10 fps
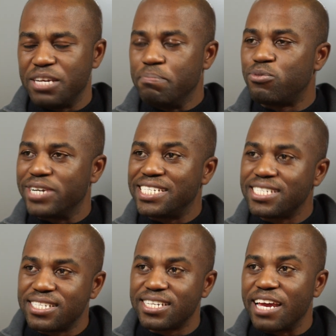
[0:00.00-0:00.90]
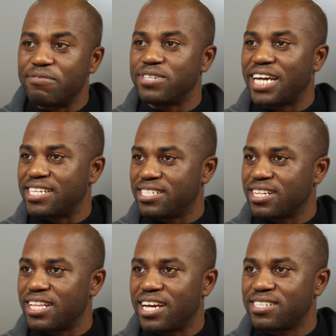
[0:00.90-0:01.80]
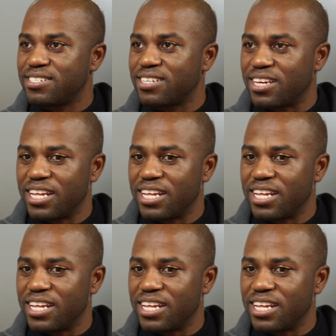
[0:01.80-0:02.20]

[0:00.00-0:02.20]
embraces every asset class.